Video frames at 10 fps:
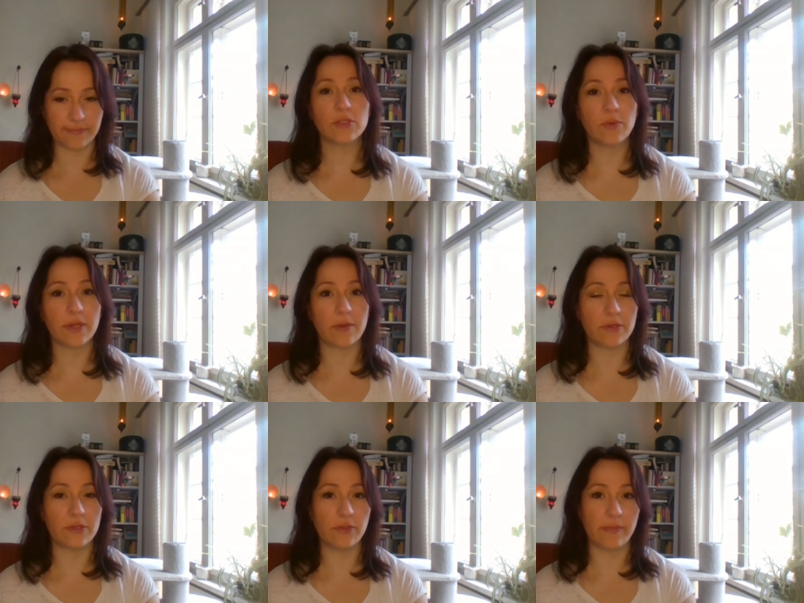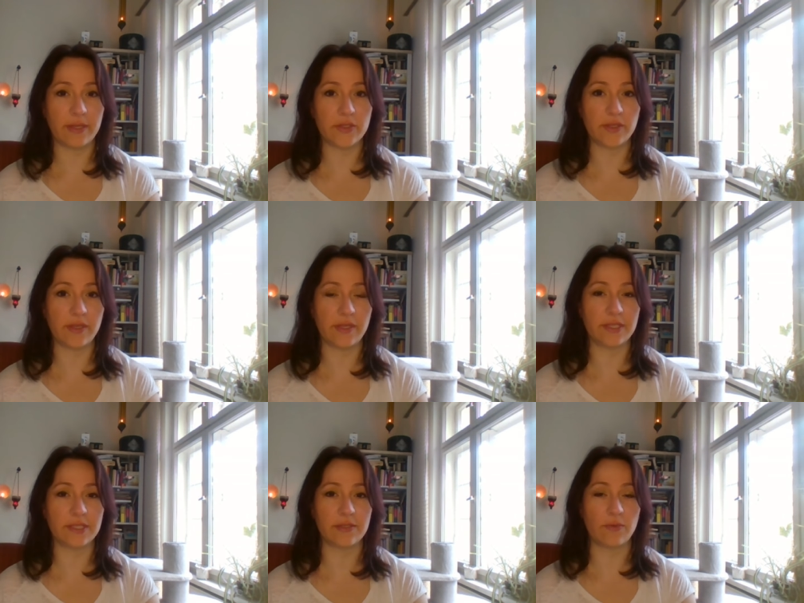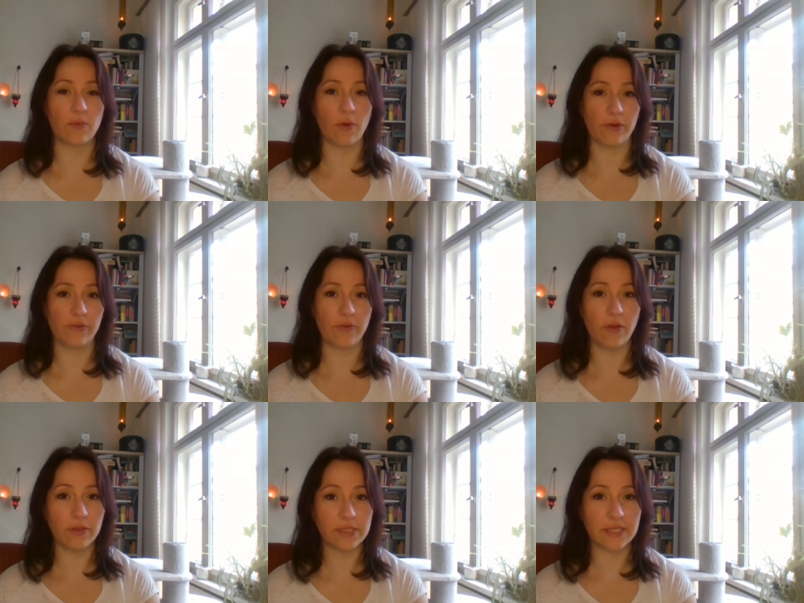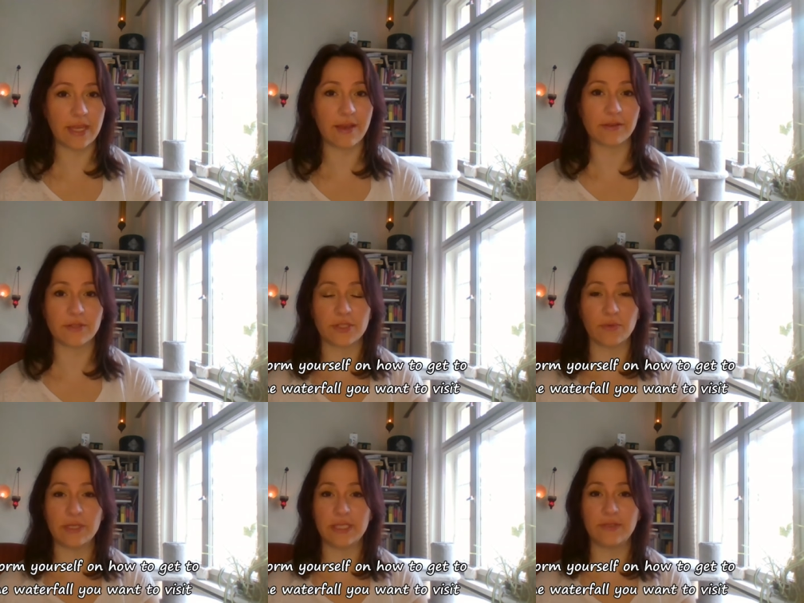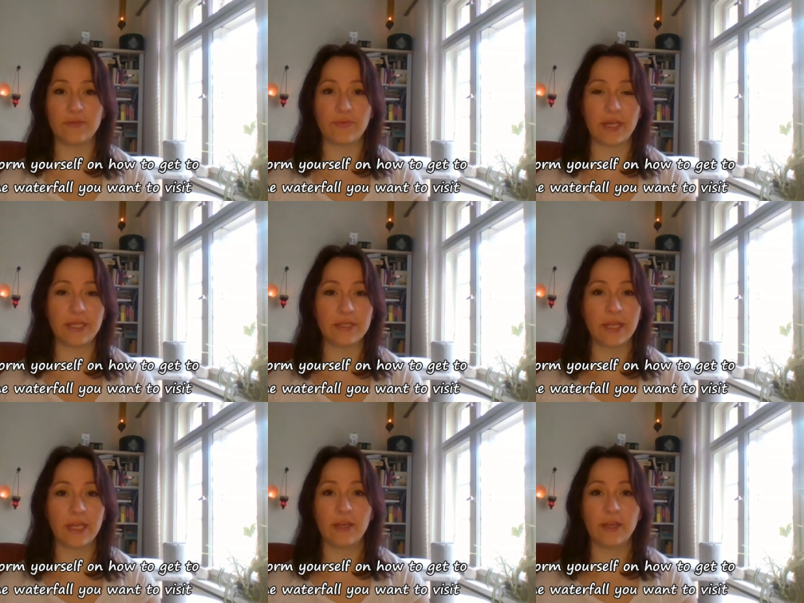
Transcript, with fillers: Also, what I wanted to mention is waterfalls. They aren't so easy to find.